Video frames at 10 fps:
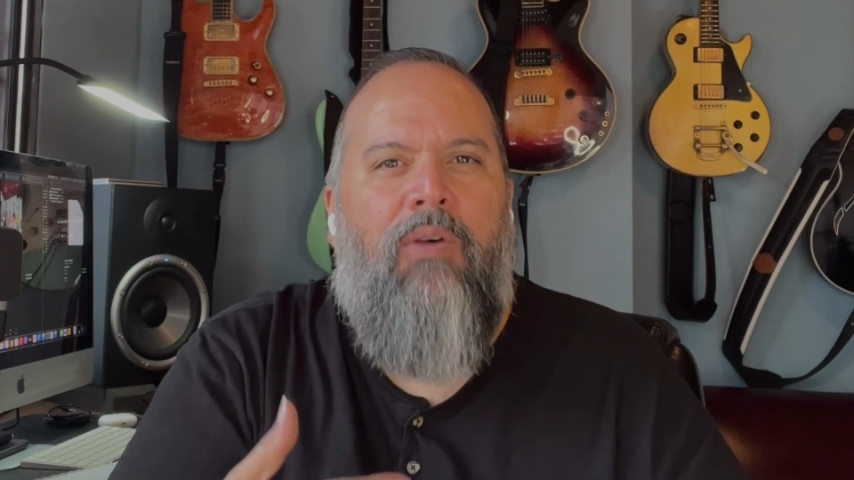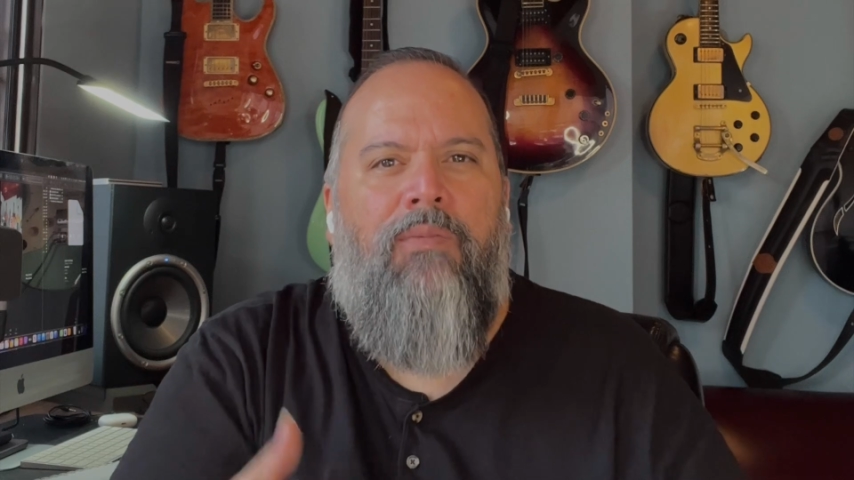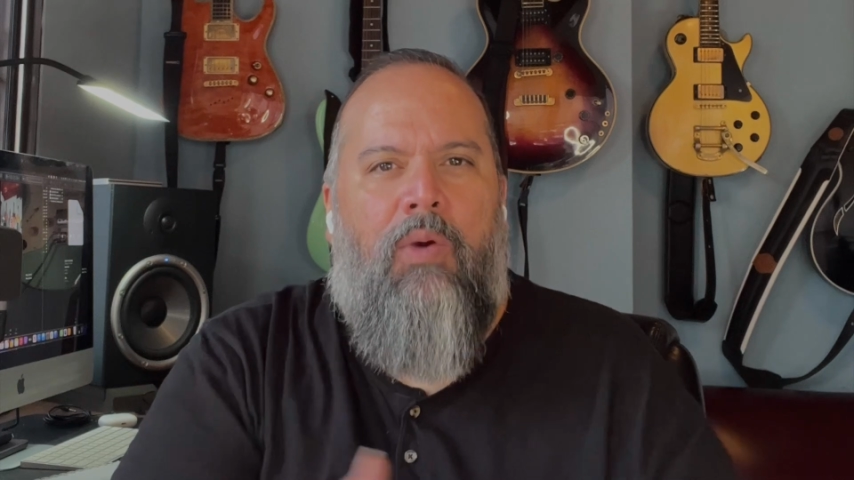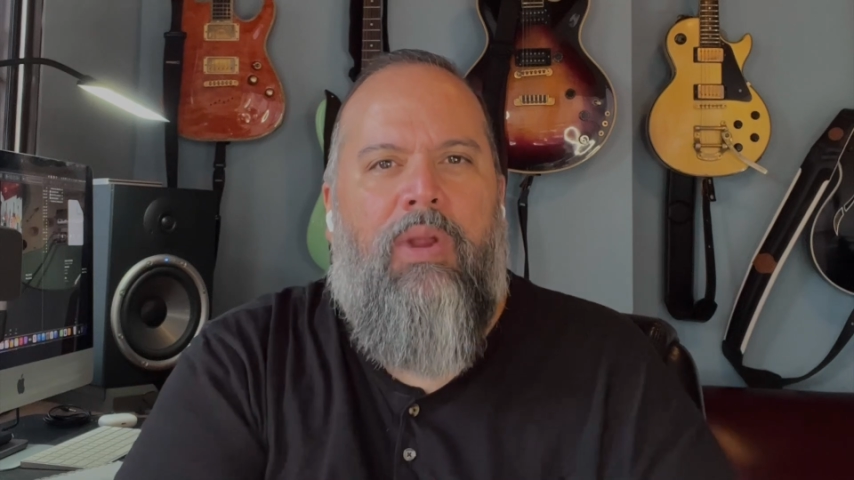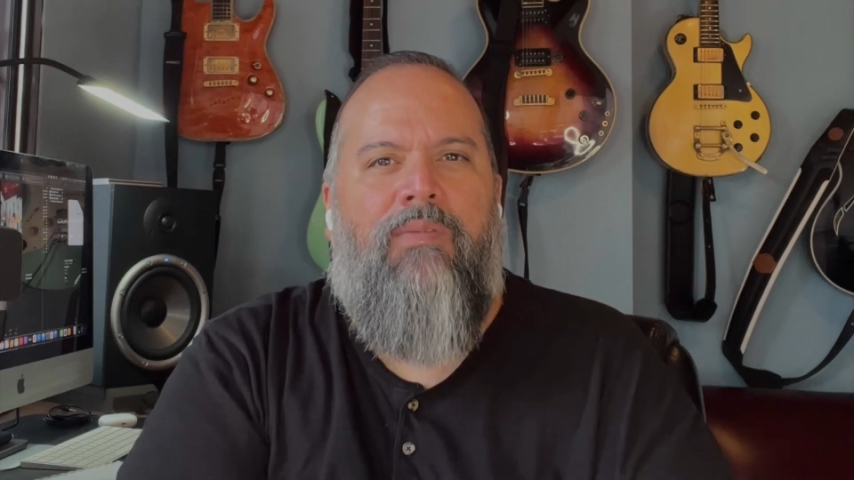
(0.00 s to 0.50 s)
feel
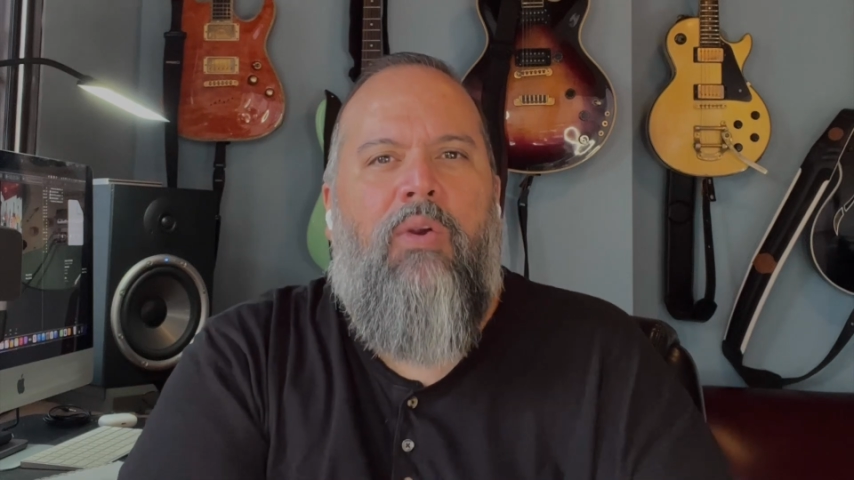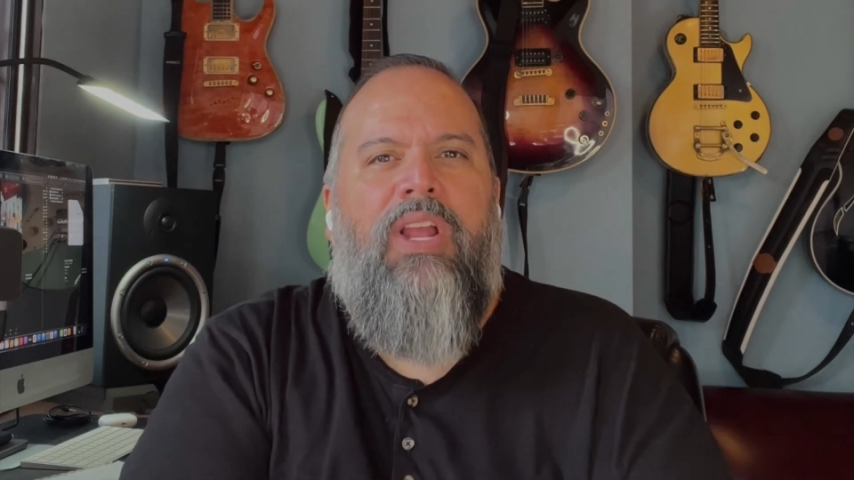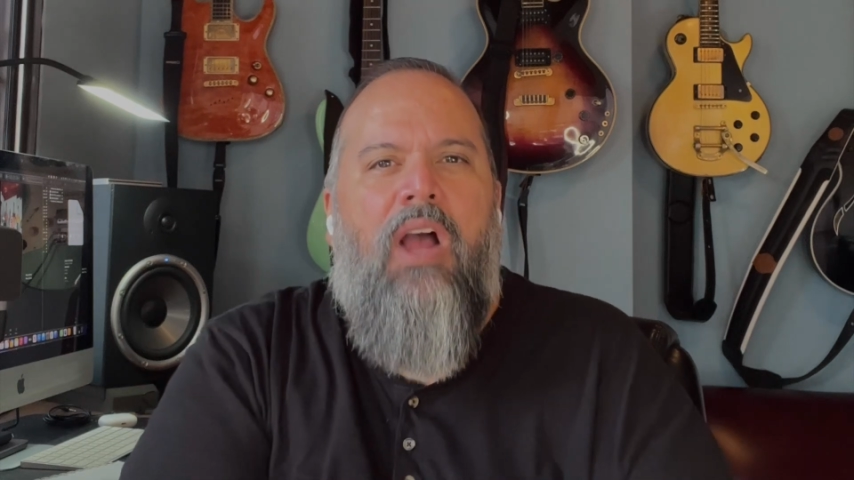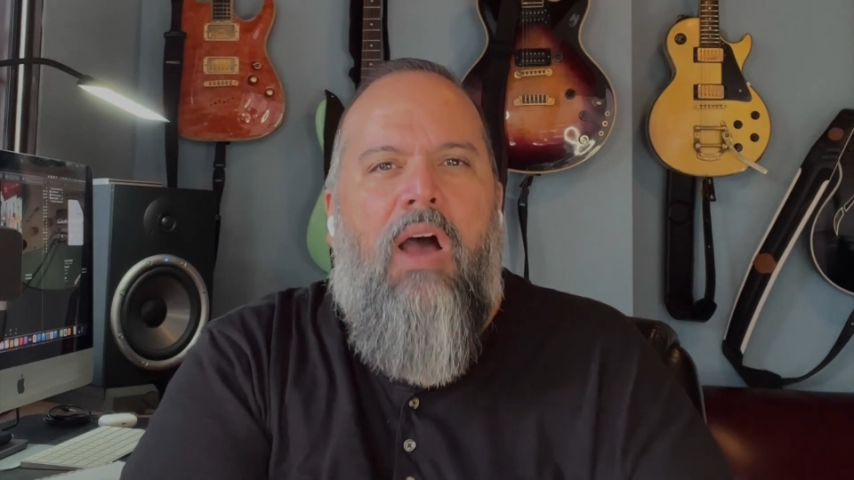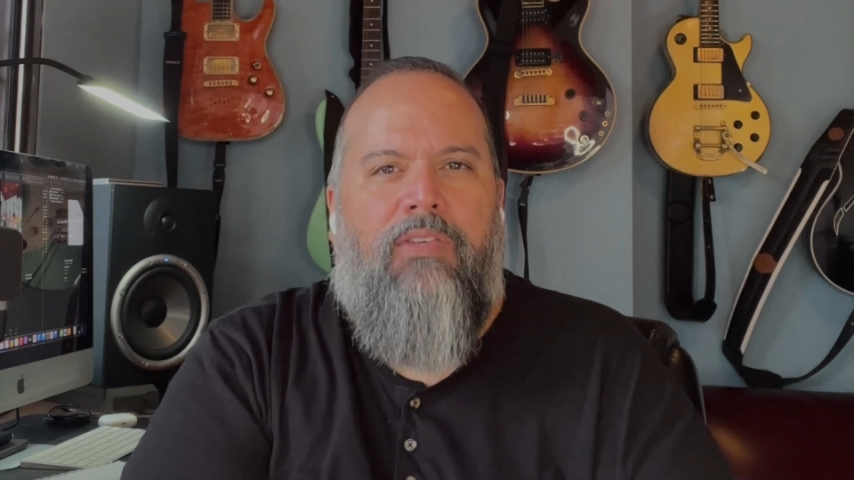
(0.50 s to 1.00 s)
very
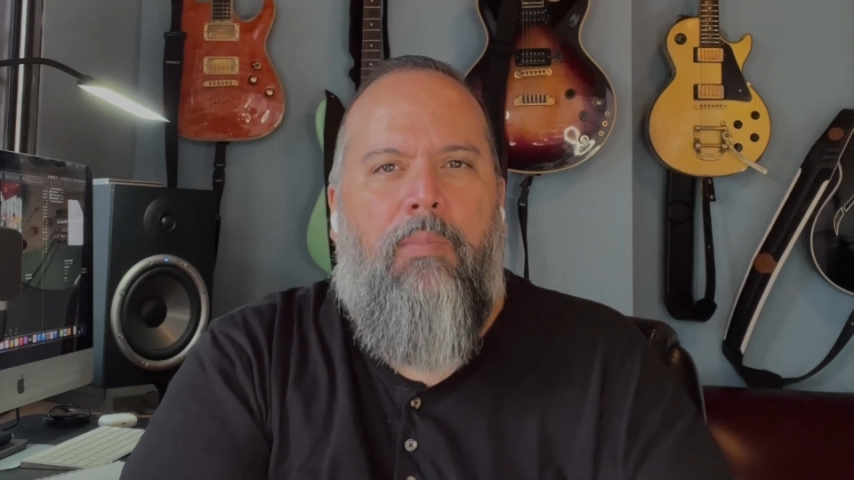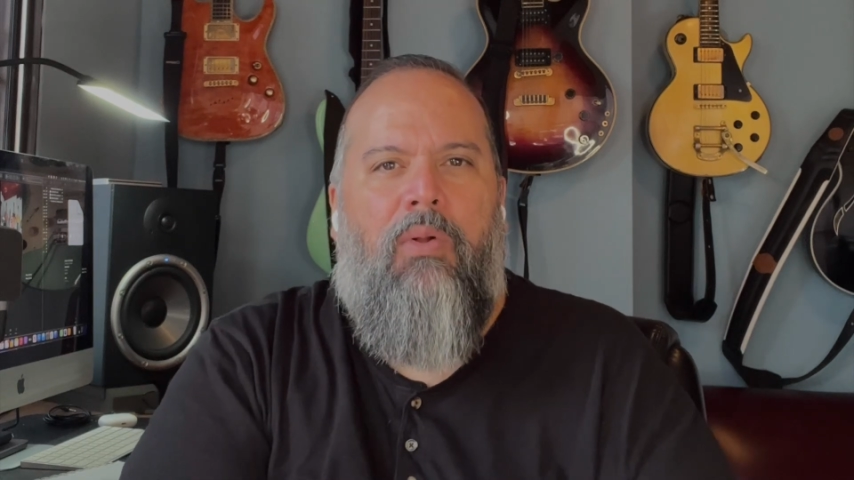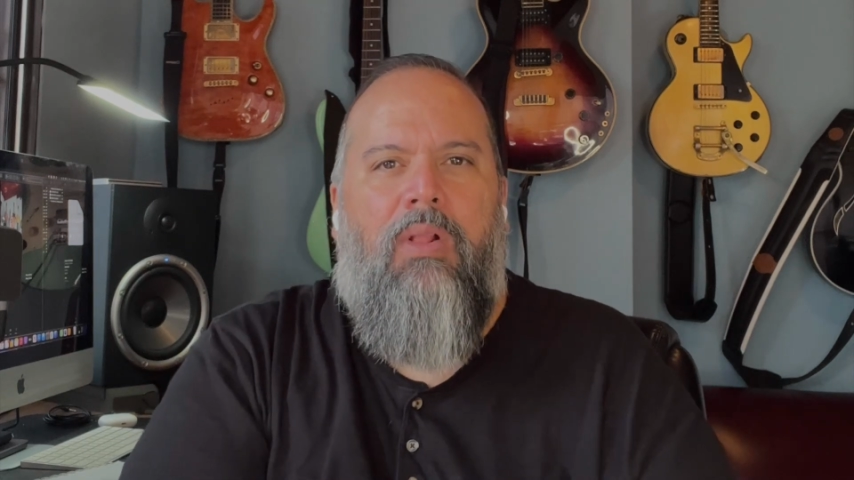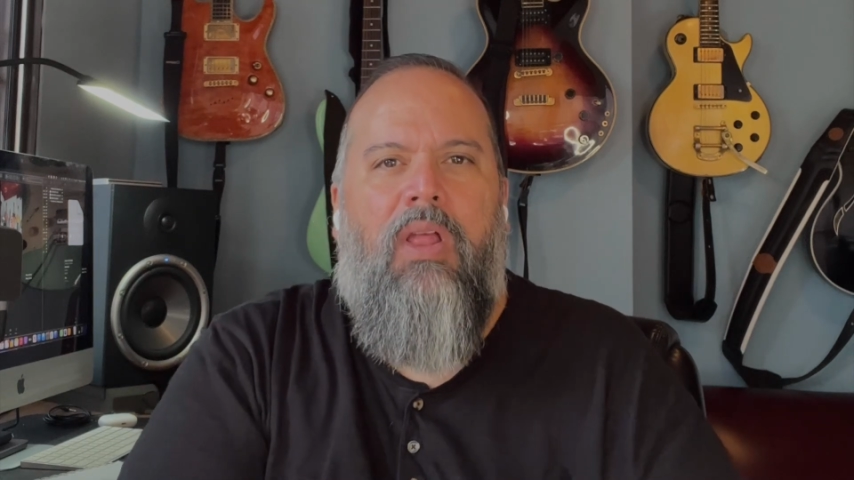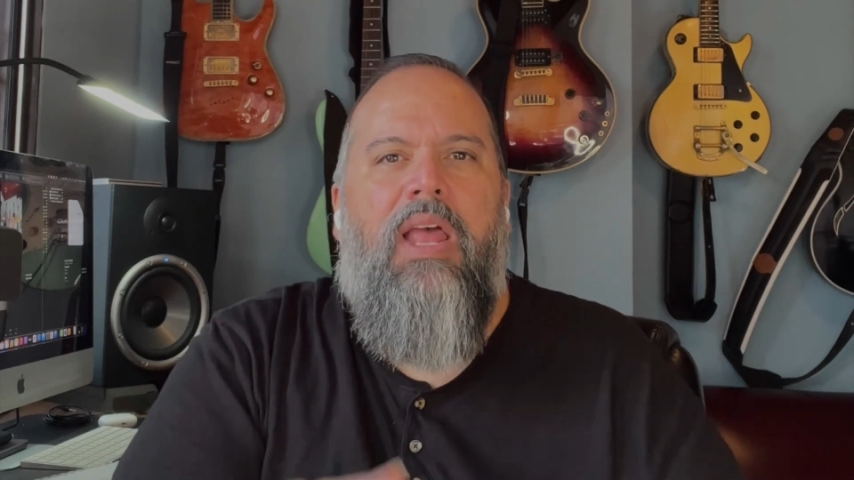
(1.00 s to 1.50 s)
very
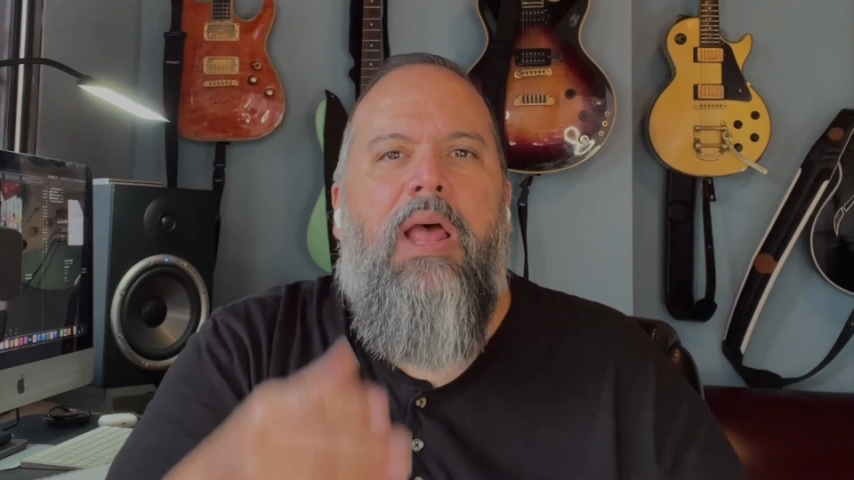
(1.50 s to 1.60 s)
comfortable.